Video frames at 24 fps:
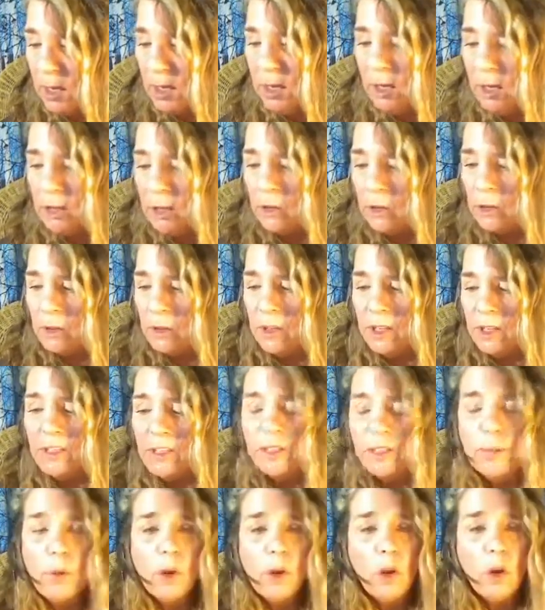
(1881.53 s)
This will
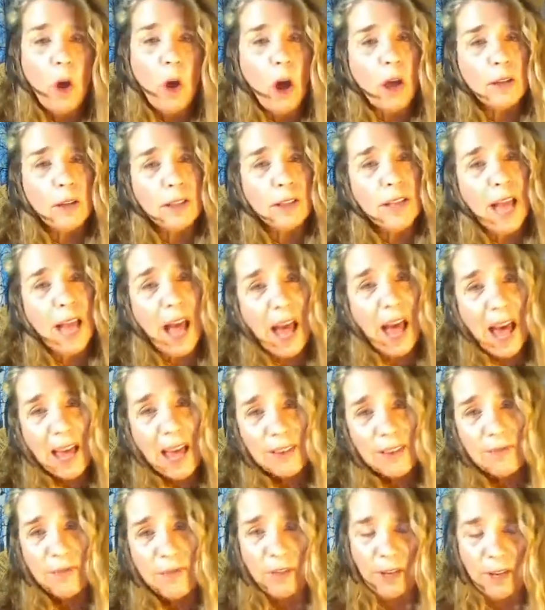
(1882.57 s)
cause
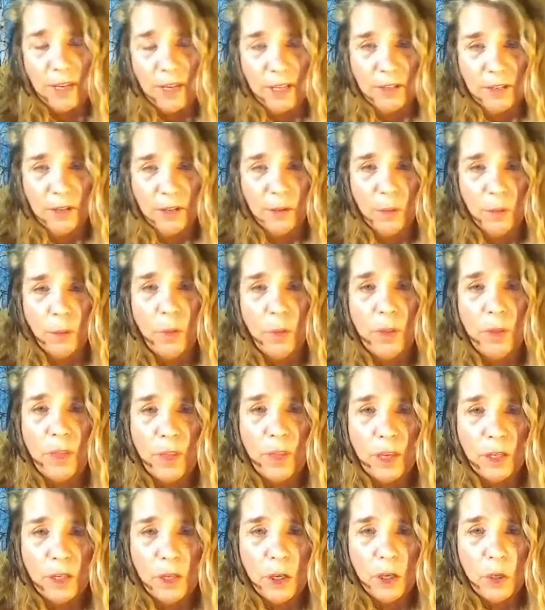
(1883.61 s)
conflict within
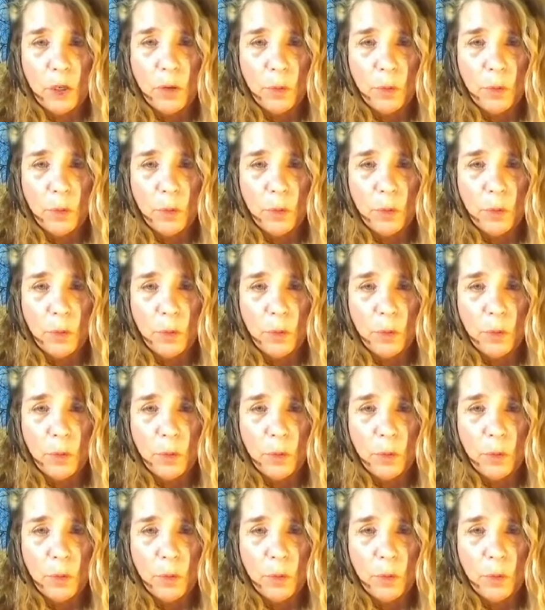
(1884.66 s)
you.